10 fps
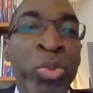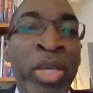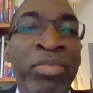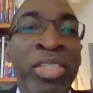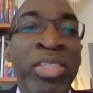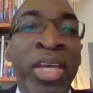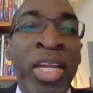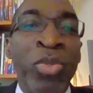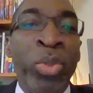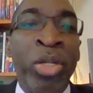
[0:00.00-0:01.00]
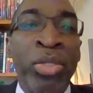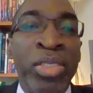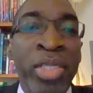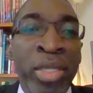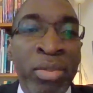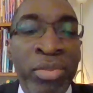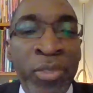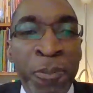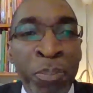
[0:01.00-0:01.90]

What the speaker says: We have to start with ourselves.